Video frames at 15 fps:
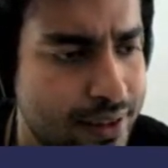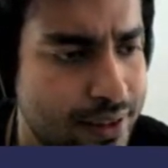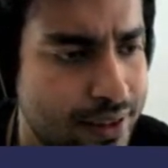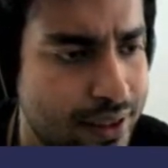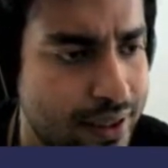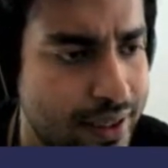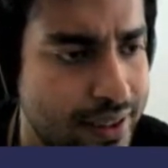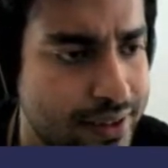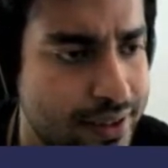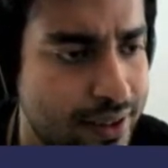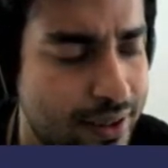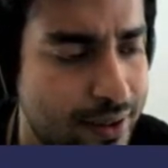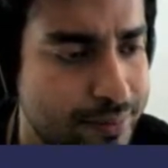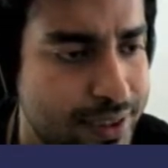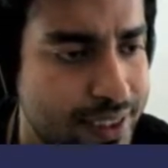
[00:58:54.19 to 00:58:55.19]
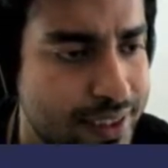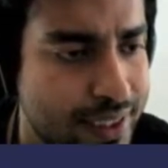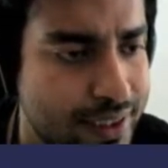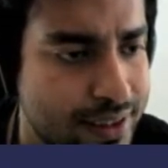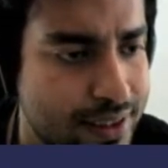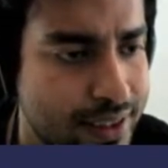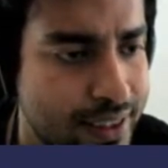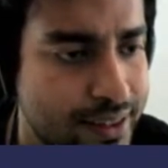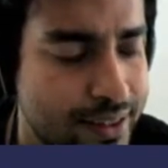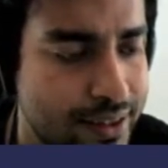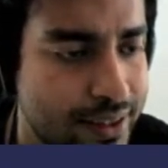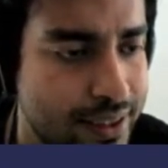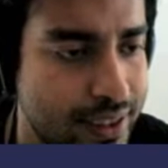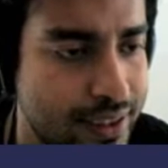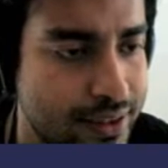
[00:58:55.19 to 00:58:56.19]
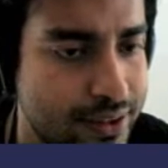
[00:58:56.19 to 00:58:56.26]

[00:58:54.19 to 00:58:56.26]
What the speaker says: that is linked to the key.